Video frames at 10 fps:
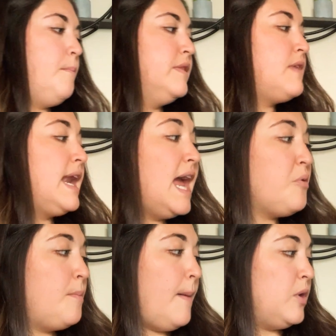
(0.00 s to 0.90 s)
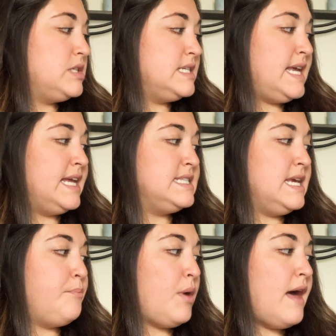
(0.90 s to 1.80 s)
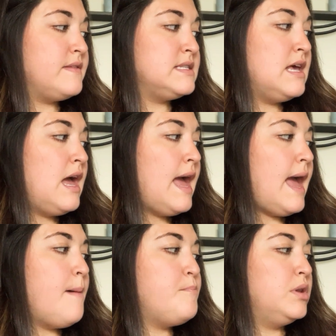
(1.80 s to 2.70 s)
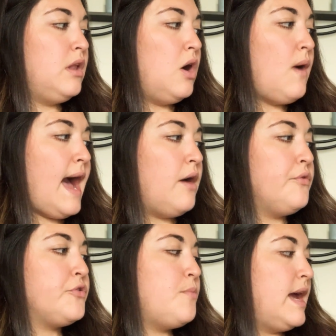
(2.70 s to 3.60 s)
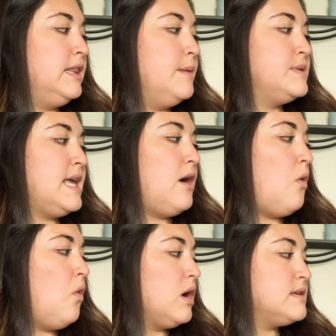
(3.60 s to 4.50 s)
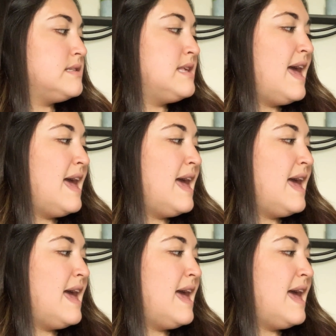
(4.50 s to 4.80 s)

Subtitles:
But then I remembered to take deep breaths and blow out through my lips like a horse.